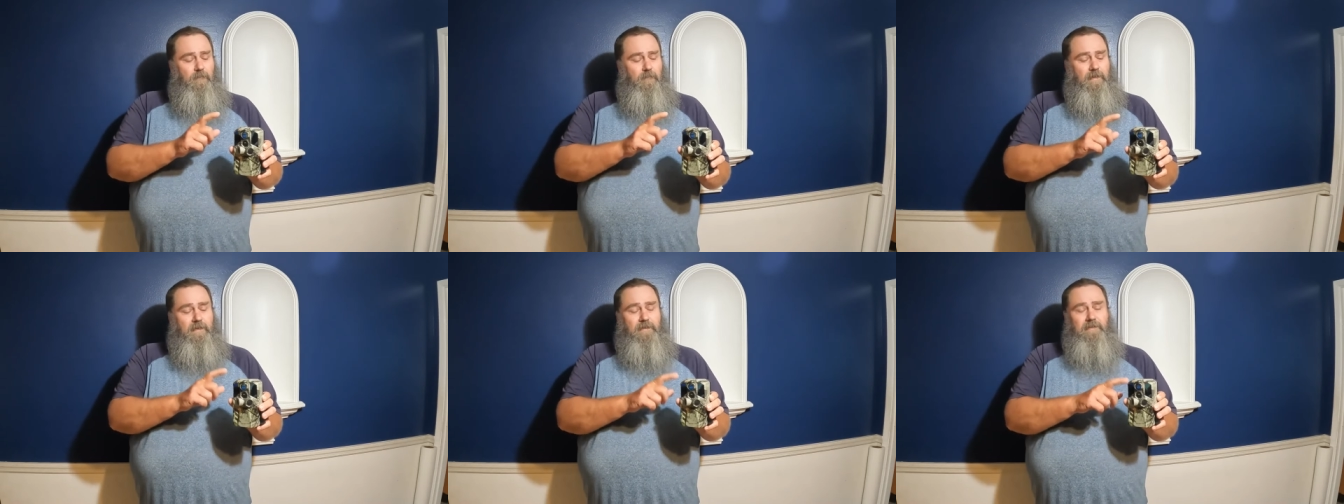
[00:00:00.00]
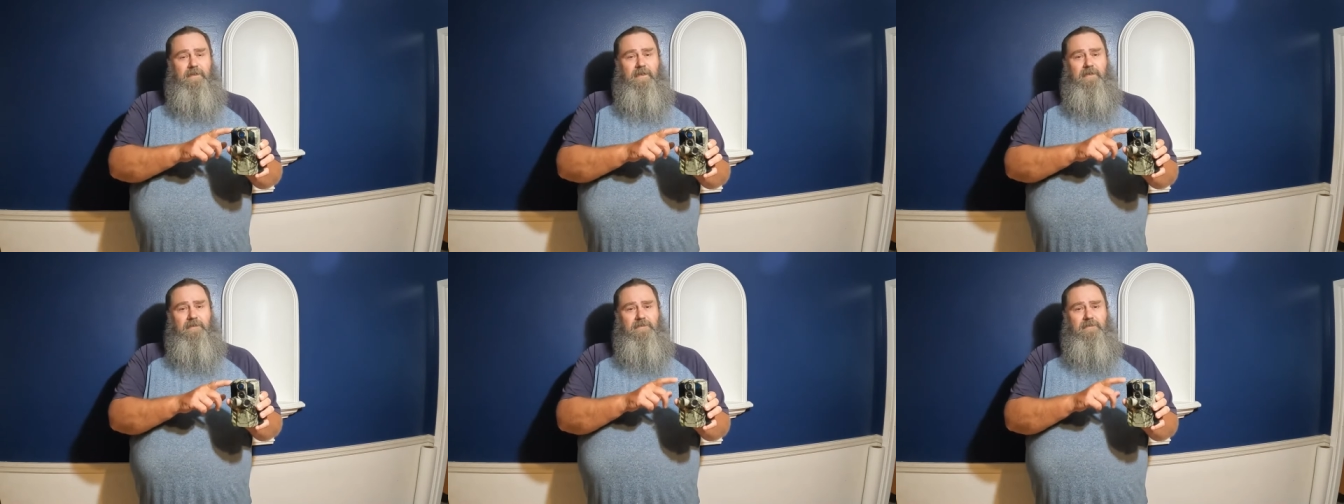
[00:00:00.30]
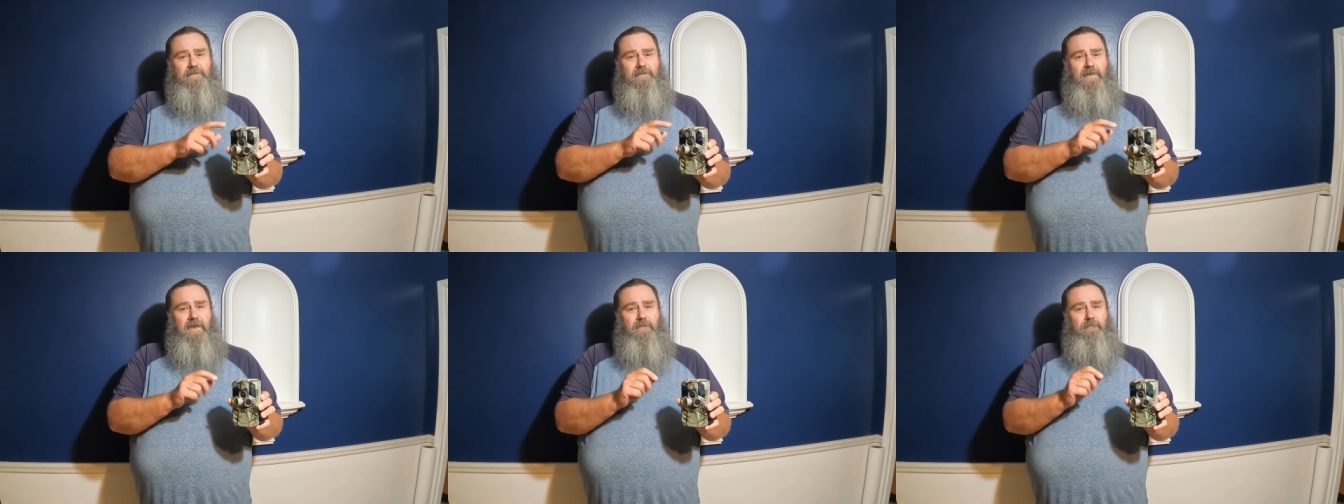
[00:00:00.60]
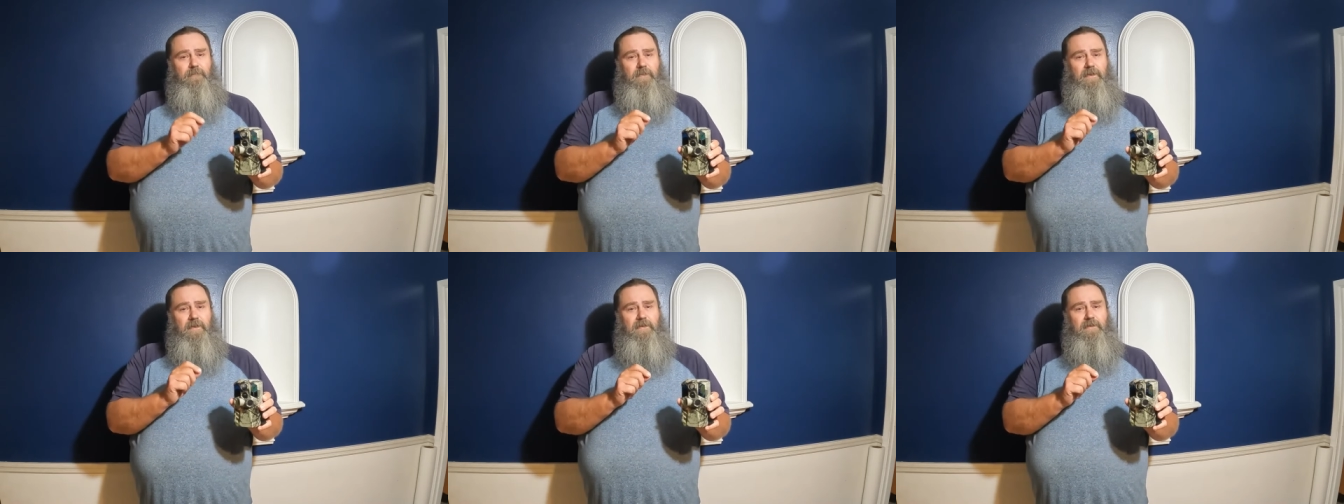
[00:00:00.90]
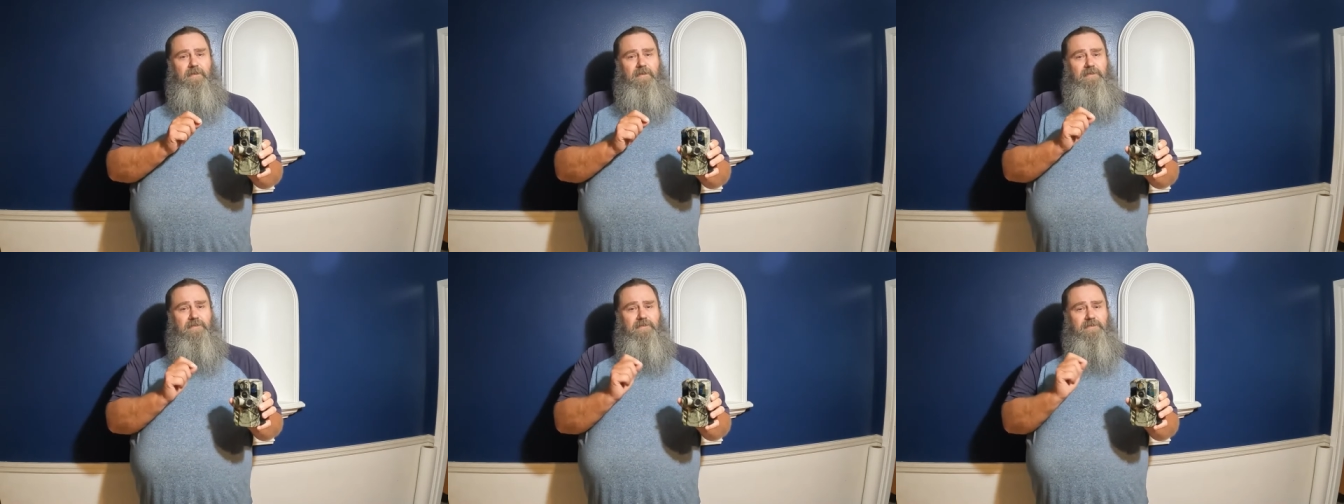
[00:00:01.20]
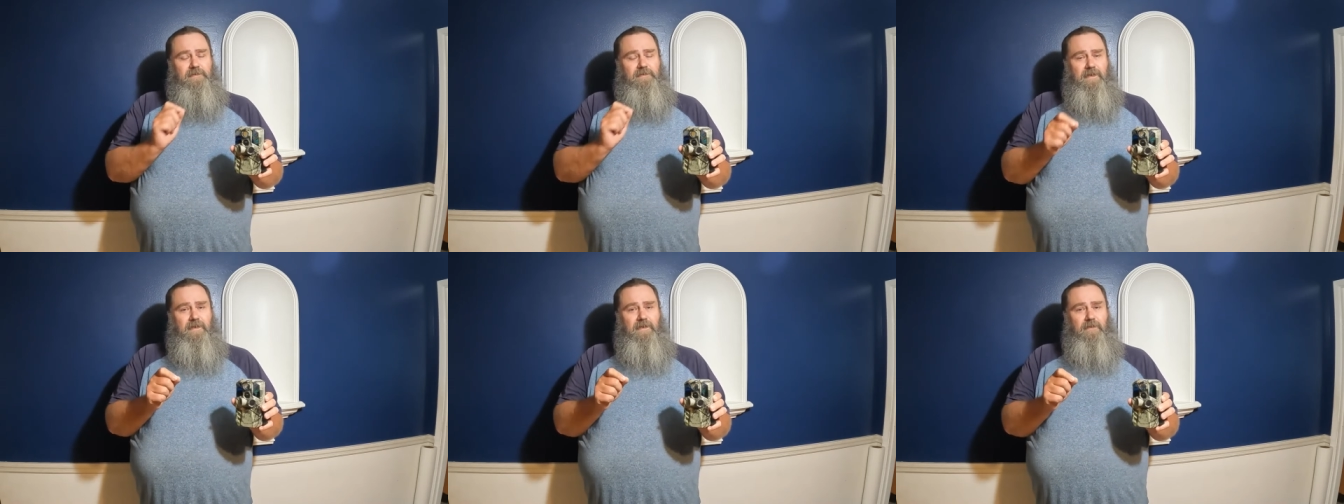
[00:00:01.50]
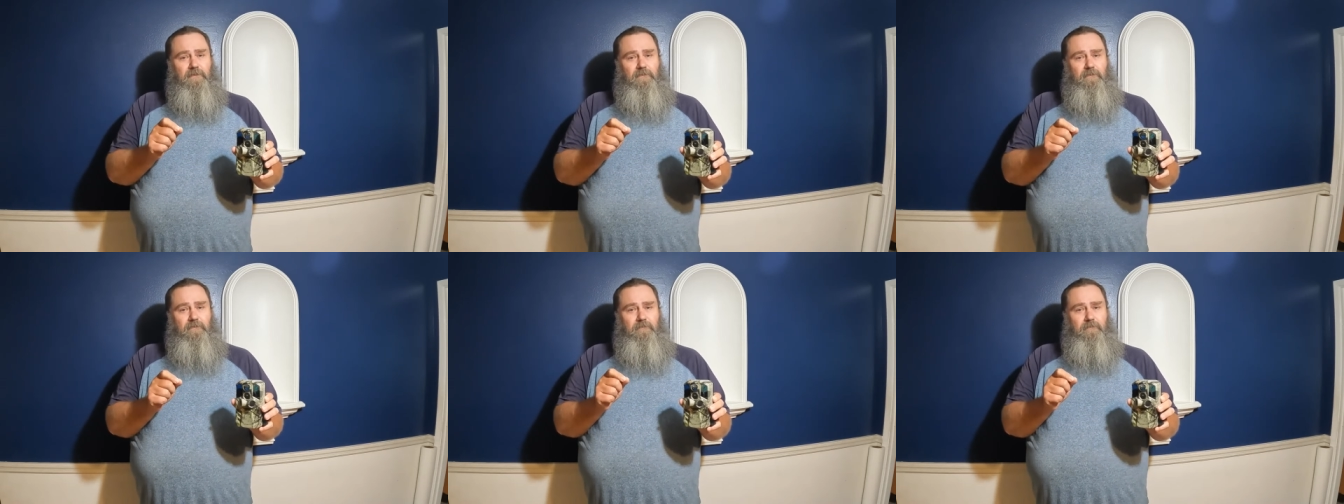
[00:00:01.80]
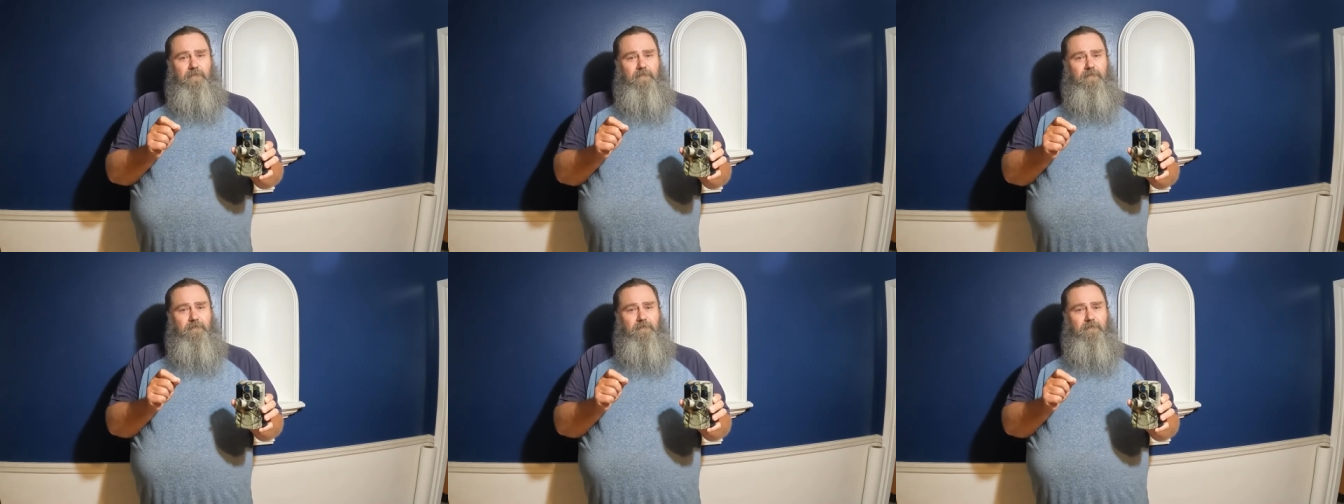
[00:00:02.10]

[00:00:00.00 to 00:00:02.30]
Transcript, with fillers: but that does not mean it's cellular.